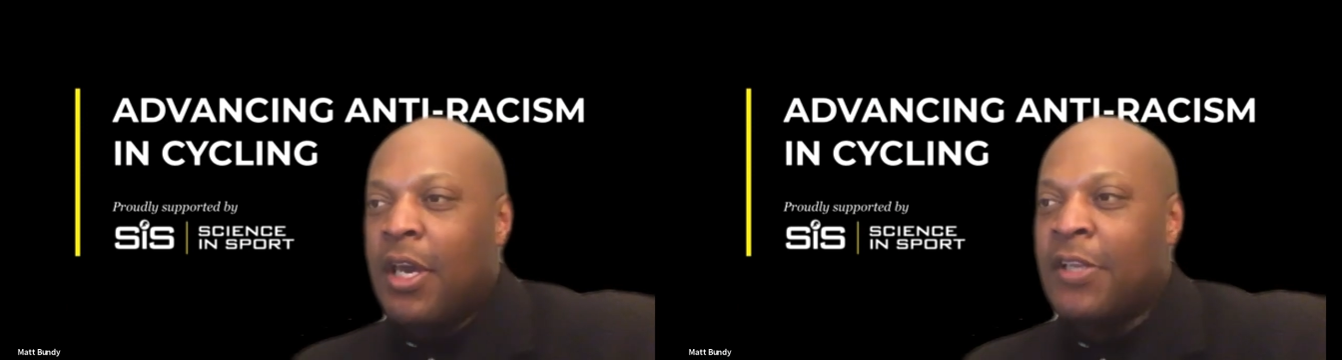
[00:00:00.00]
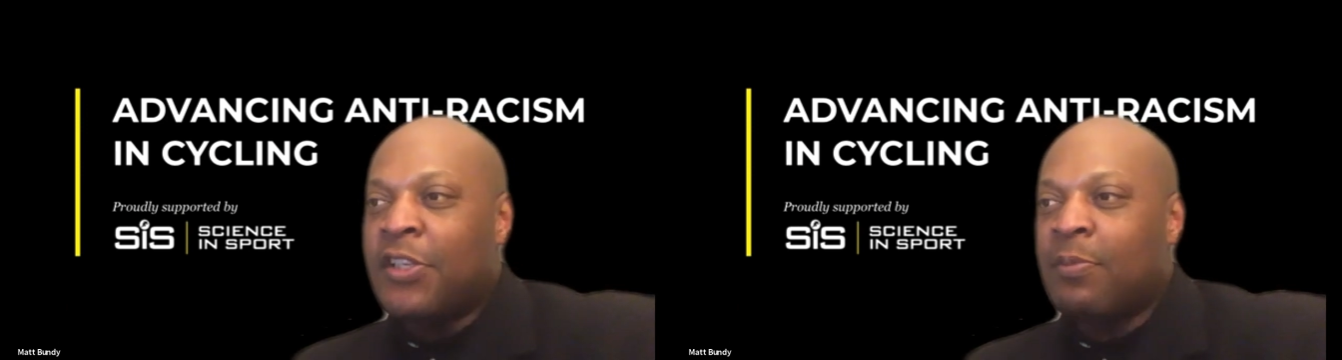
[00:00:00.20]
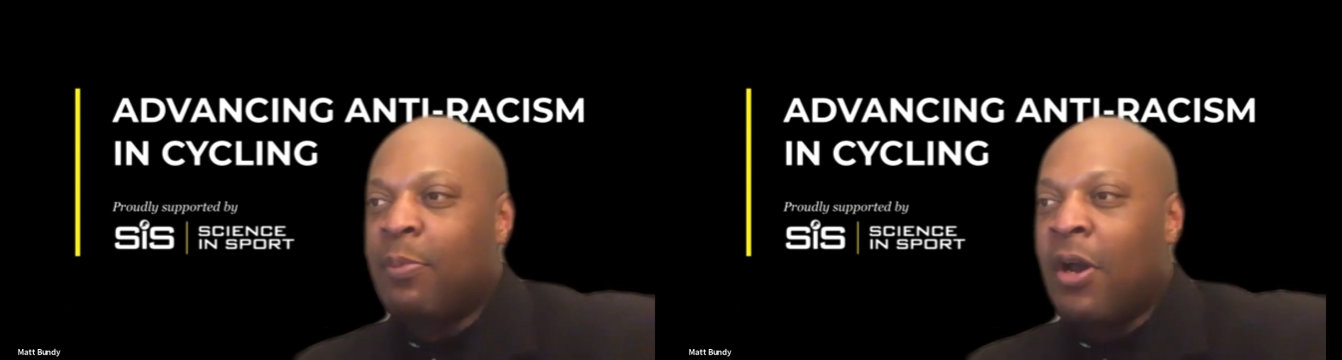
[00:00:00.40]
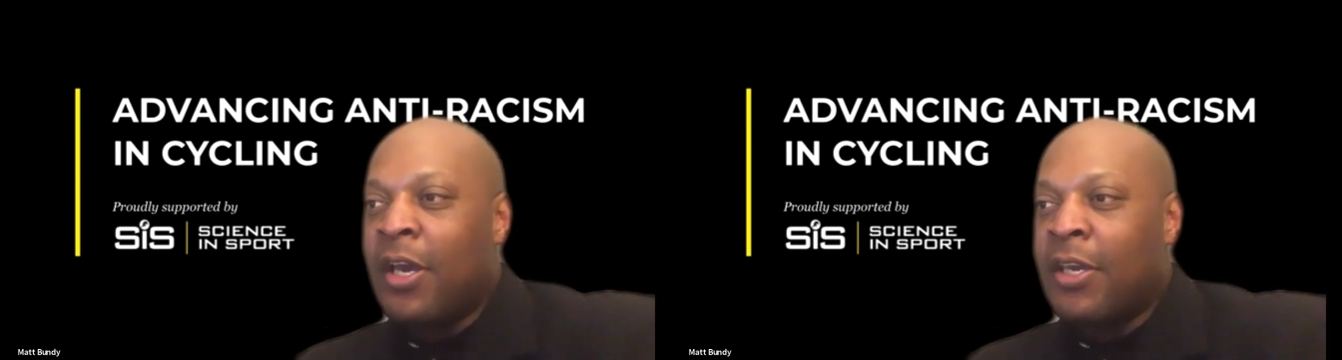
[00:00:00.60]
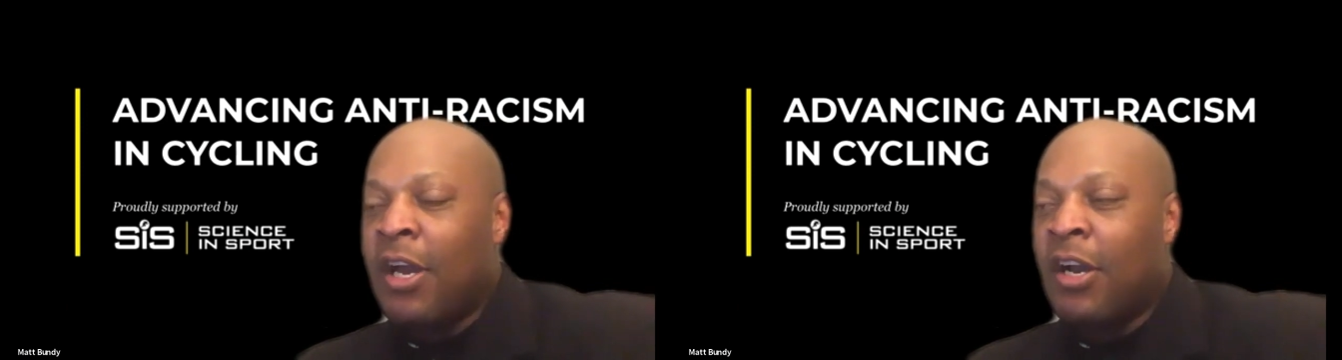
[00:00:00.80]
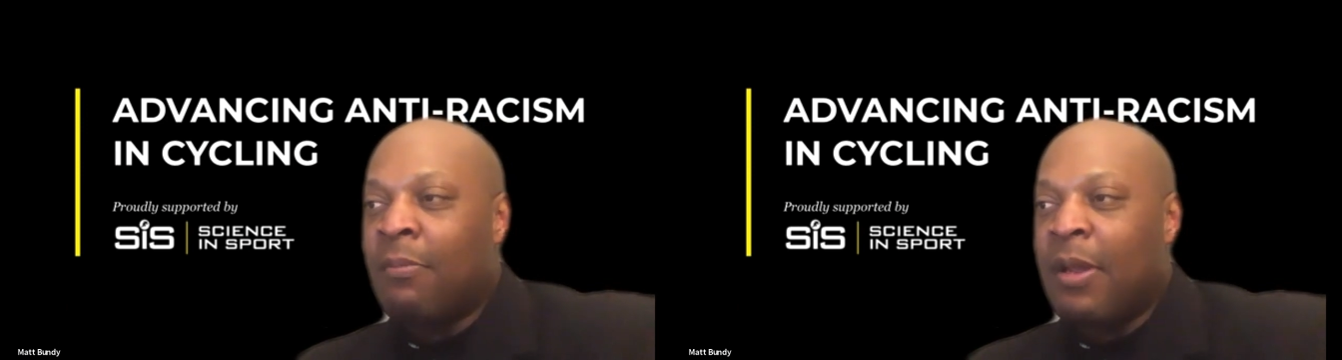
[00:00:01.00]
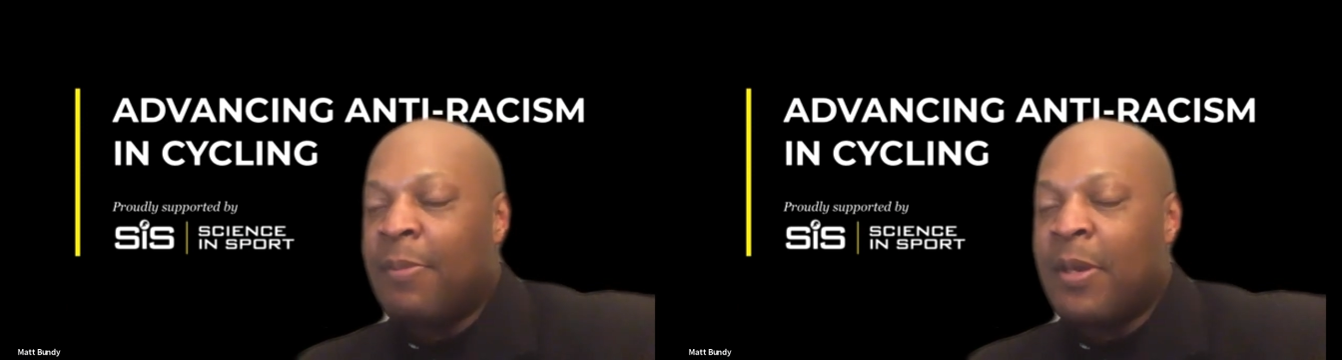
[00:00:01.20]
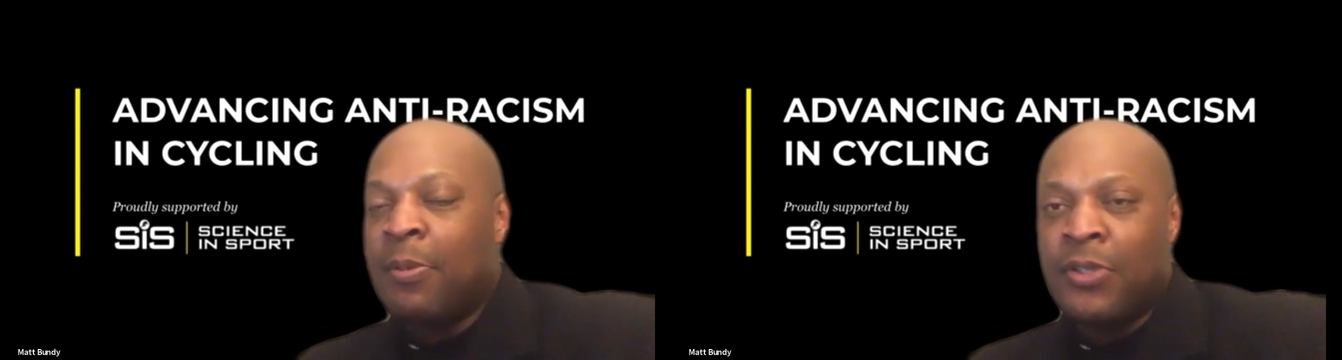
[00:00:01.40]
inspire young black
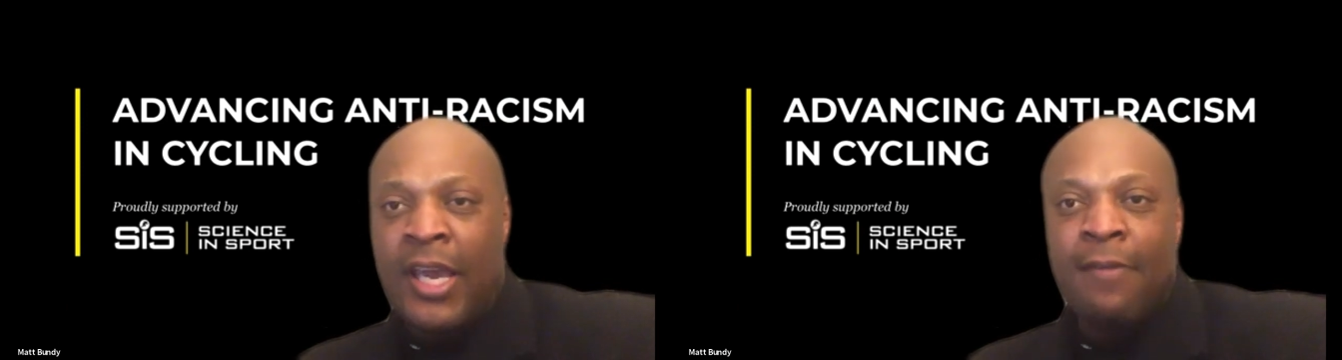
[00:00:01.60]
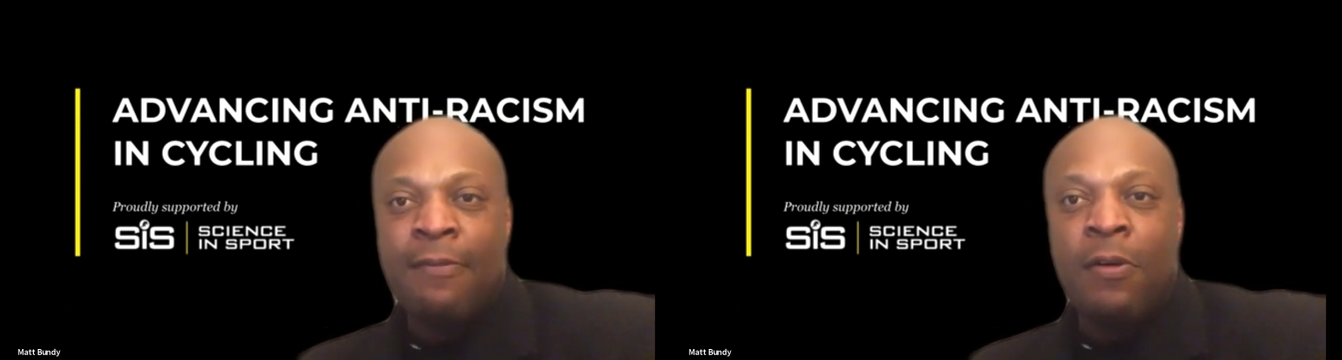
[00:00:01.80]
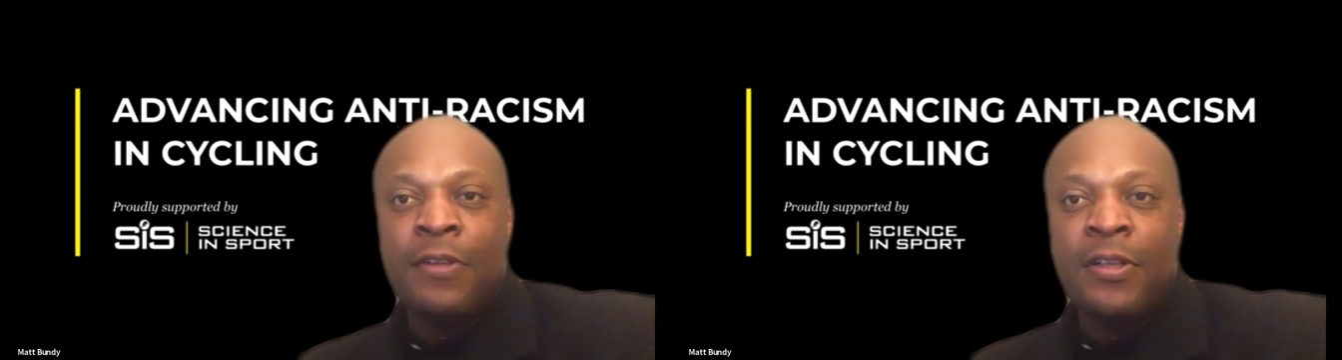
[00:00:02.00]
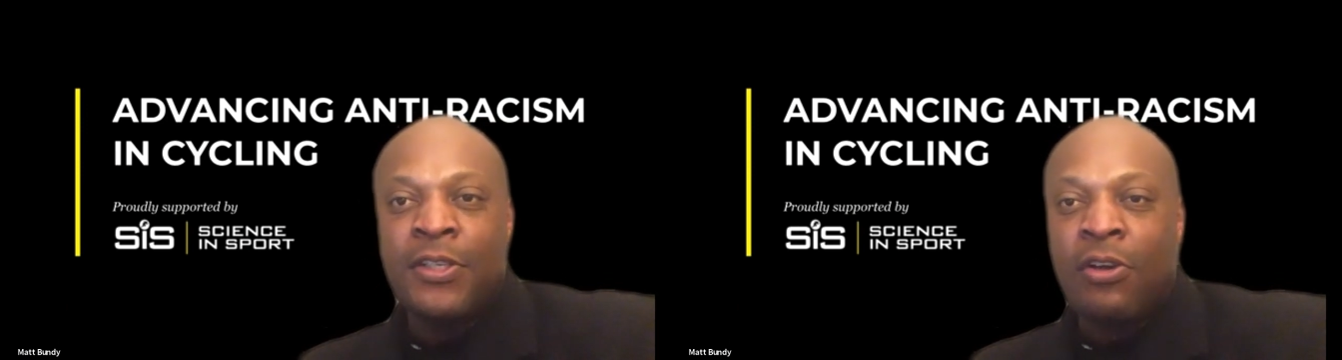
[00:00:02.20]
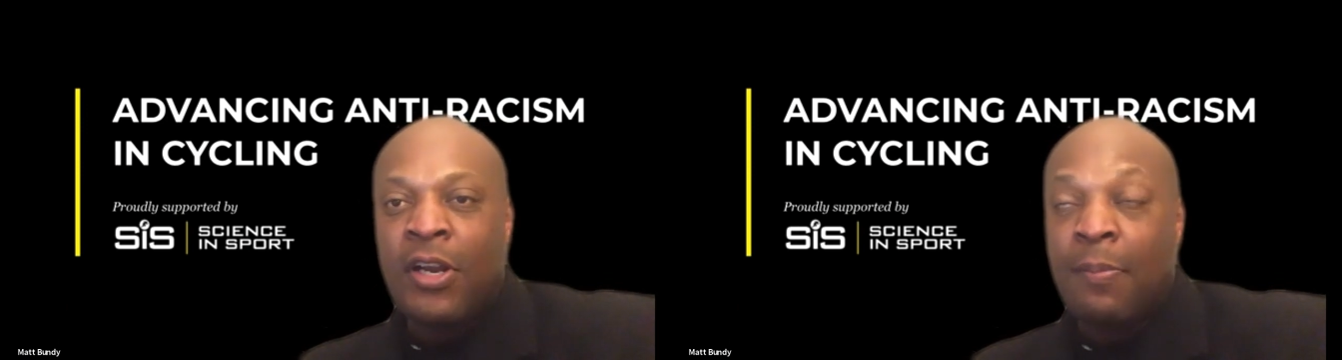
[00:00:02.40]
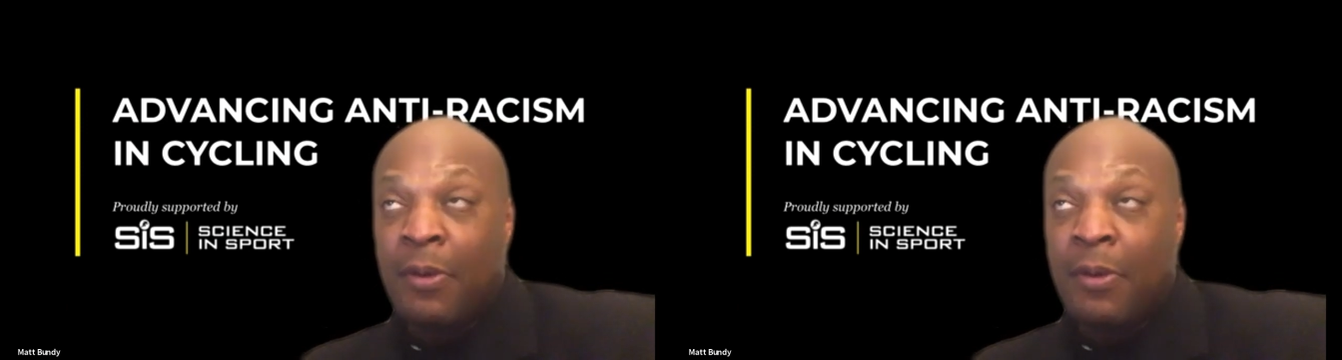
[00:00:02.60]
people to get involved in cycling,